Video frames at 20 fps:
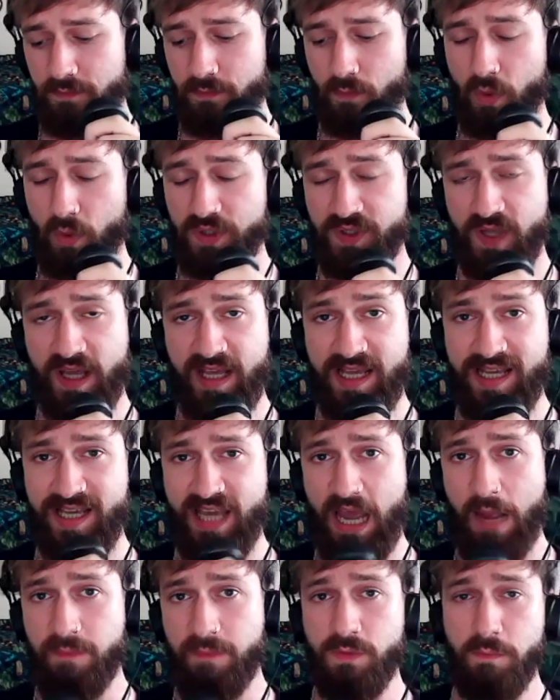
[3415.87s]
was that he
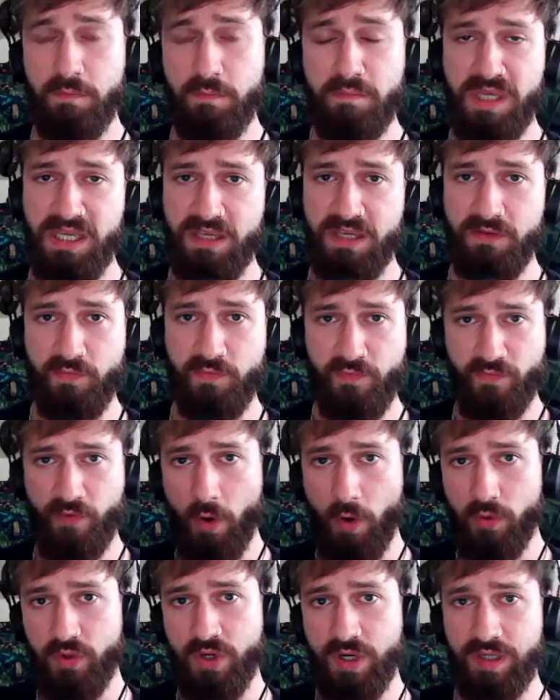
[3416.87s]
kept me
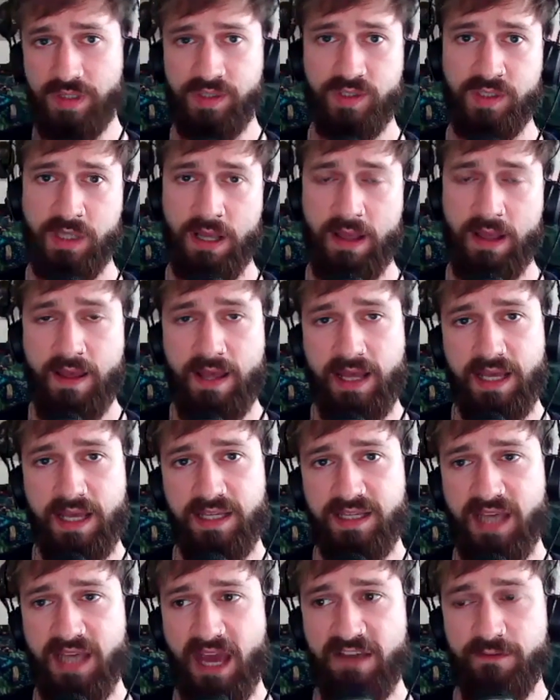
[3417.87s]
focused. He
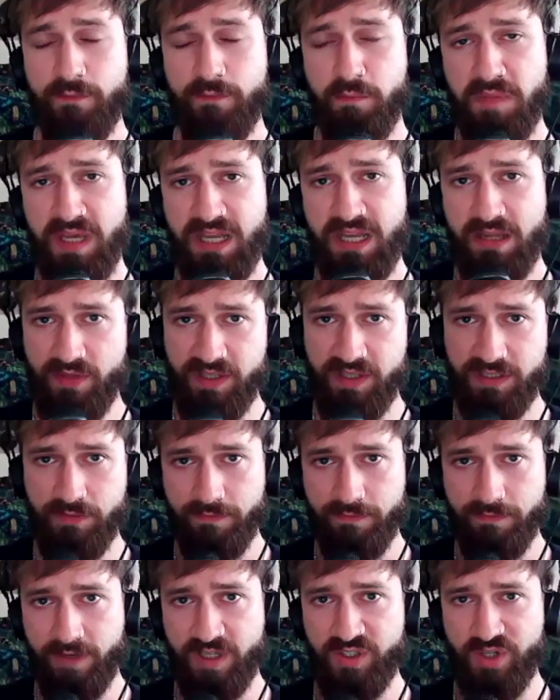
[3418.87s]
gave me this
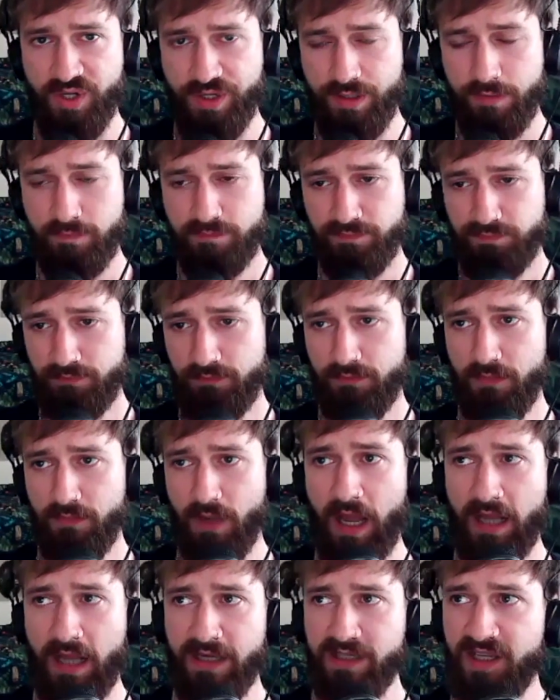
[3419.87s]
vision,
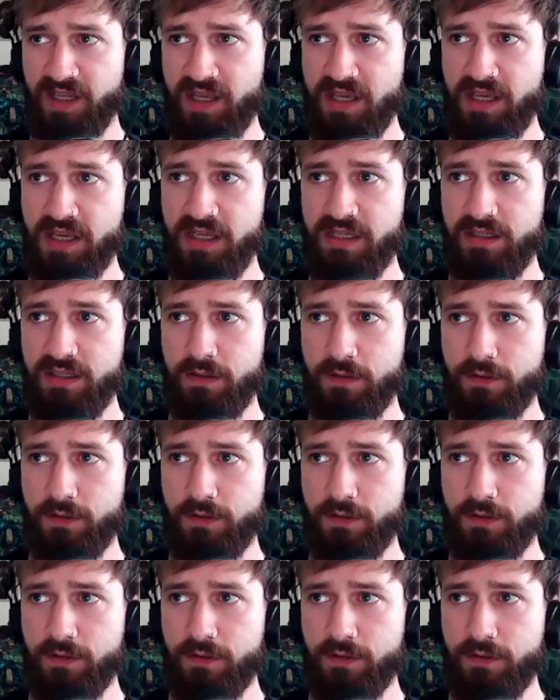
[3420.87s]
and he